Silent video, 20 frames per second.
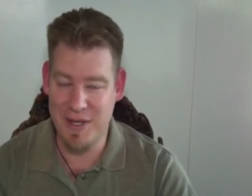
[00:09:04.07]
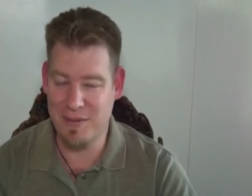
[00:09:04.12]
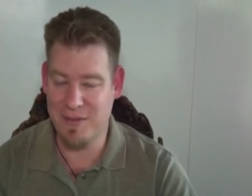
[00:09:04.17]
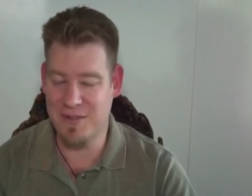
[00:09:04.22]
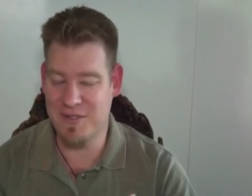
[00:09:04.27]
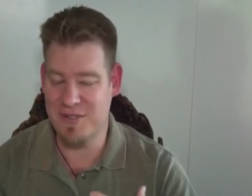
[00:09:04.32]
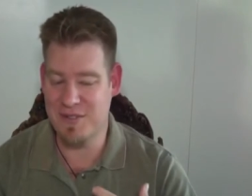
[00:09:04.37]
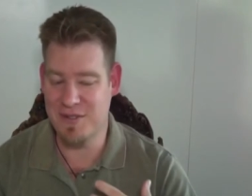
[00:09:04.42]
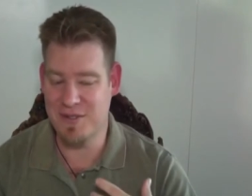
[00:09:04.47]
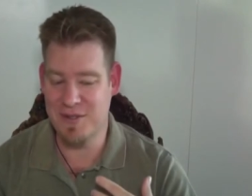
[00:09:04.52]
able
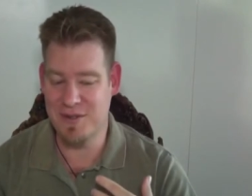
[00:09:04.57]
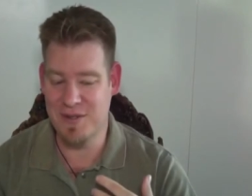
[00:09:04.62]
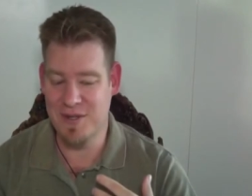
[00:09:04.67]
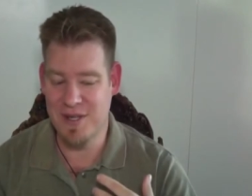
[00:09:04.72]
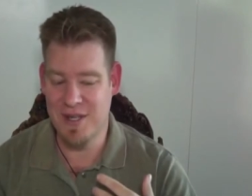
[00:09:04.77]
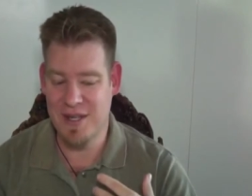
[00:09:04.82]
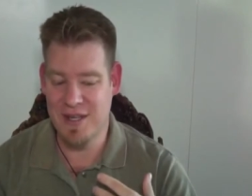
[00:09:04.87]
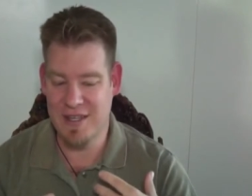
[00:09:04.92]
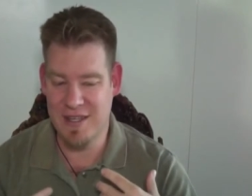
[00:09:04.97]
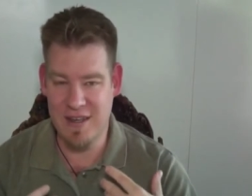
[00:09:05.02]
to
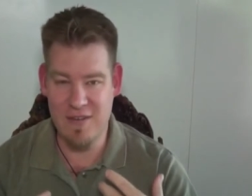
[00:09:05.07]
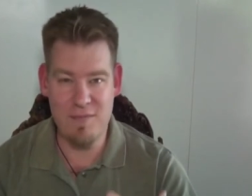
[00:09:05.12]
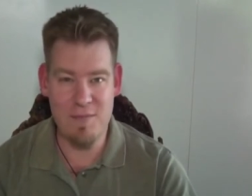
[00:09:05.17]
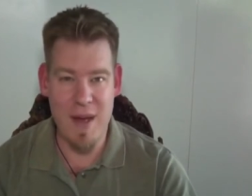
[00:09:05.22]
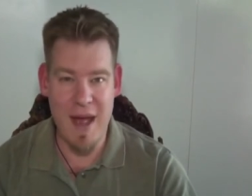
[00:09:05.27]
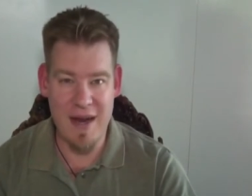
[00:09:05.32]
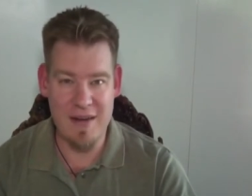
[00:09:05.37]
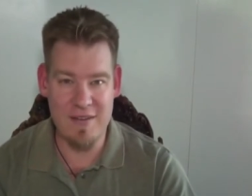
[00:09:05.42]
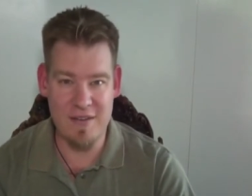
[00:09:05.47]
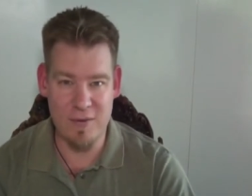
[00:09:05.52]
give
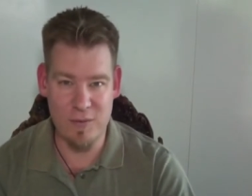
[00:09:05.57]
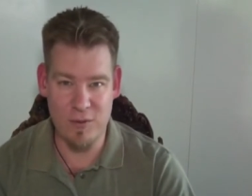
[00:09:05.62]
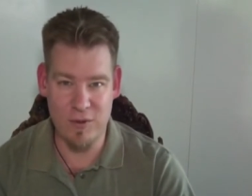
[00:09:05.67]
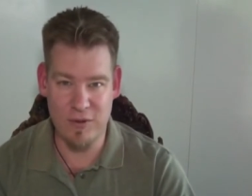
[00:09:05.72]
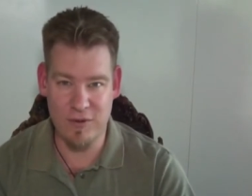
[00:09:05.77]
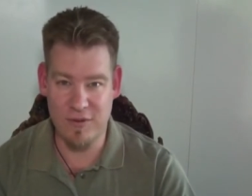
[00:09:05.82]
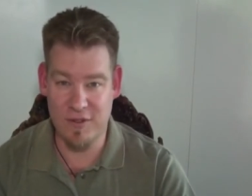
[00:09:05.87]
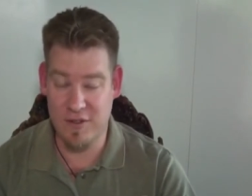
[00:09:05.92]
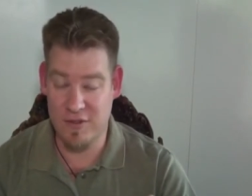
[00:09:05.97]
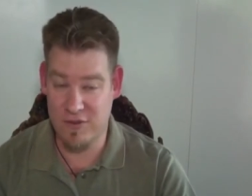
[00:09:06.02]
back to the
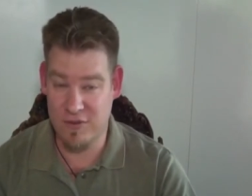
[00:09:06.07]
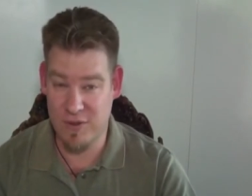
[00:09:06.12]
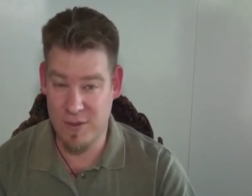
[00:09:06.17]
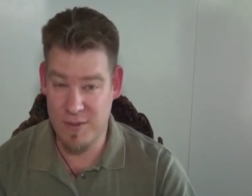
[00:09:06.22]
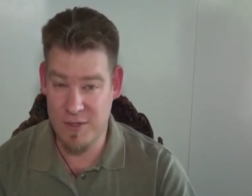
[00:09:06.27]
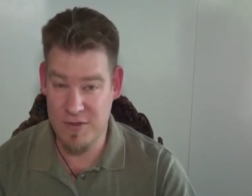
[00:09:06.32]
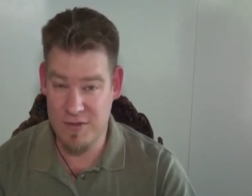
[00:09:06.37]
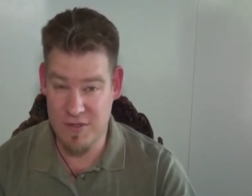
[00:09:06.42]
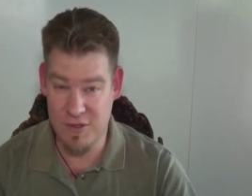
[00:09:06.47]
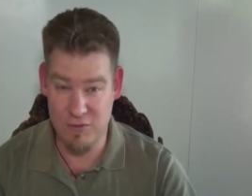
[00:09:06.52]
world, to
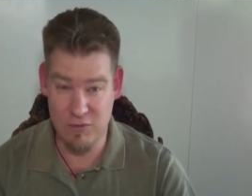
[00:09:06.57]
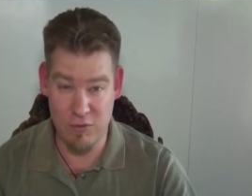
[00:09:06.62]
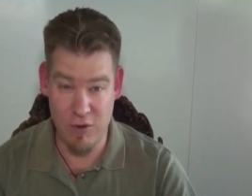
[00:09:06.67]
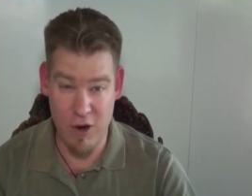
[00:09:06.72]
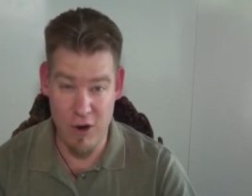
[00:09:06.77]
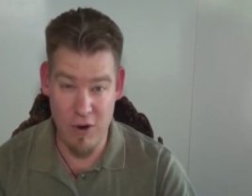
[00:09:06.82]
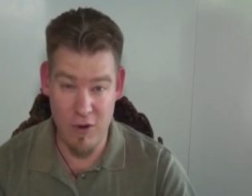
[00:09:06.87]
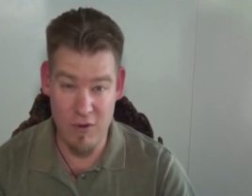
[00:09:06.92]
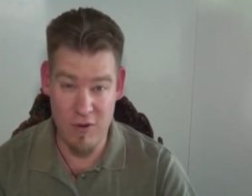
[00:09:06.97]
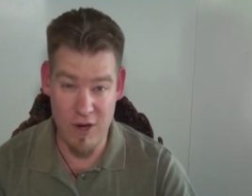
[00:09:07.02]
contribute, to
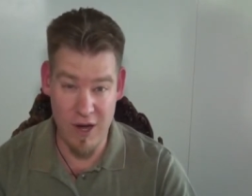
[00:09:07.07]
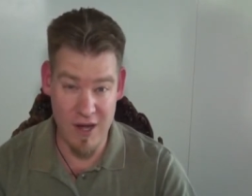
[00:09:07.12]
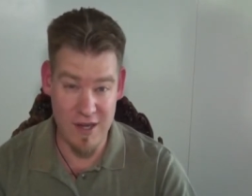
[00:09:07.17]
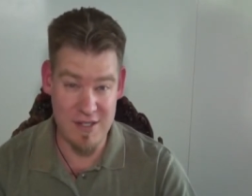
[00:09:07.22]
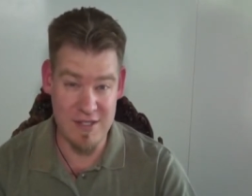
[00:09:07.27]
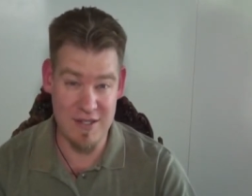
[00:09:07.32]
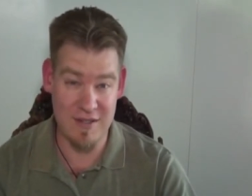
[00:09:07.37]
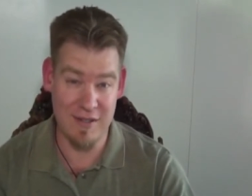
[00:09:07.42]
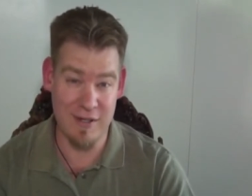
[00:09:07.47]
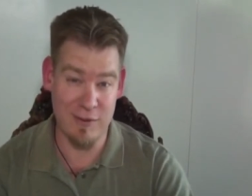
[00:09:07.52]
grow,
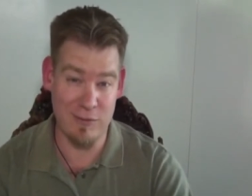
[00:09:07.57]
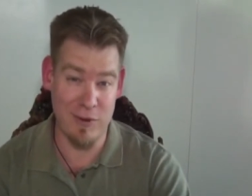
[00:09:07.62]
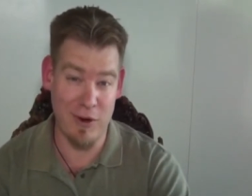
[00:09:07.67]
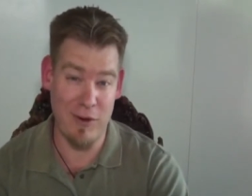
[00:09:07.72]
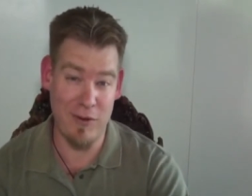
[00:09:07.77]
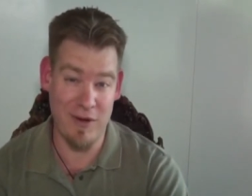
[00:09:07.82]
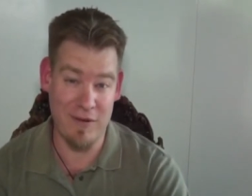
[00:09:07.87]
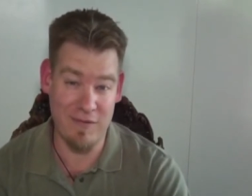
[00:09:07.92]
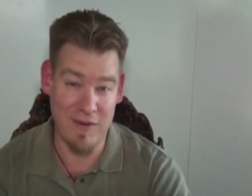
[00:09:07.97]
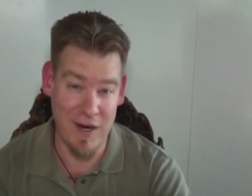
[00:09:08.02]
constantly
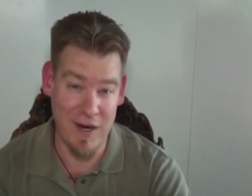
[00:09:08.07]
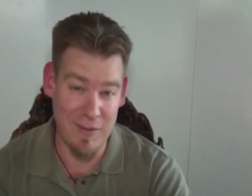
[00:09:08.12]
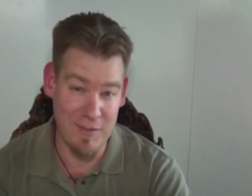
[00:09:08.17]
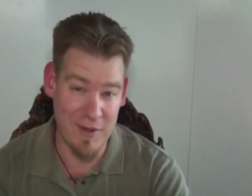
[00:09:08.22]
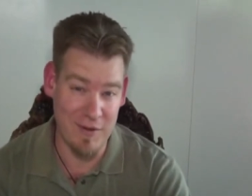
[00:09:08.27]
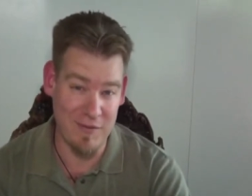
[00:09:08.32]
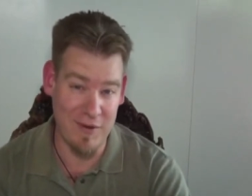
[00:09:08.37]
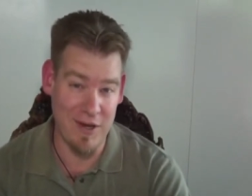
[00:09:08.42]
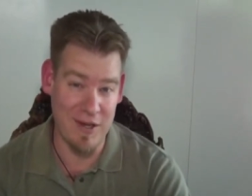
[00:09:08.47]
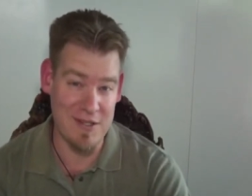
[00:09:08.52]
grow, an environment
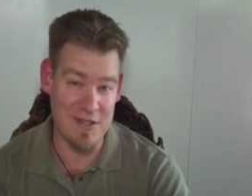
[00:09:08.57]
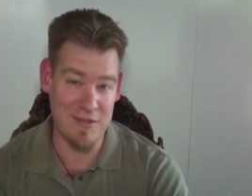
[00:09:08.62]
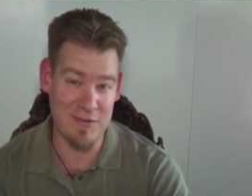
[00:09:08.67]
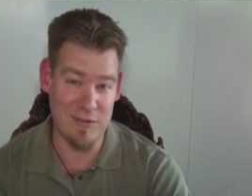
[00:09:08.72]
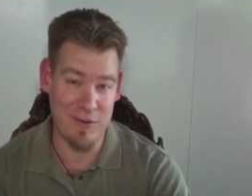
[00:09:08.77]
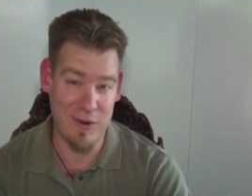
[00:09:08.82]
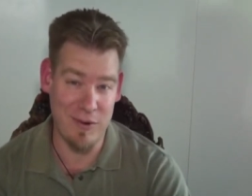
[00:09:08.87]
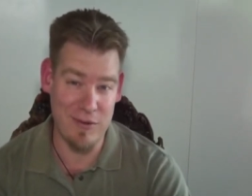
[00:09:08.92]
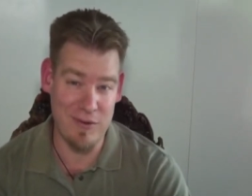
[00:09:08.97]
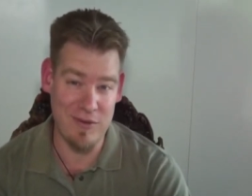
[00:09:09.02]
of constant
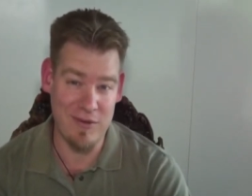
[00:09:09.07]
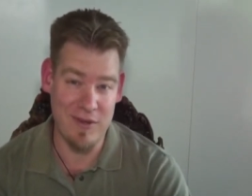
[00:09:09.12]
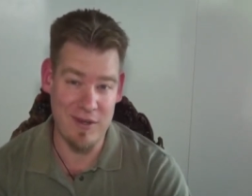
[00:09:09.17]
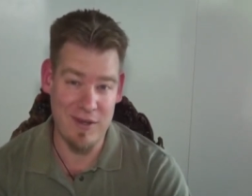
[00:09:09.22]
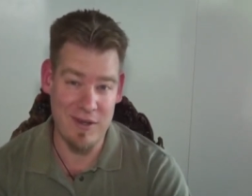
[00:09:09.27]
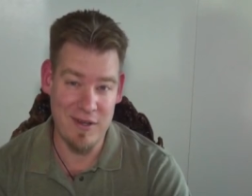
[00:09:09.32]
growth.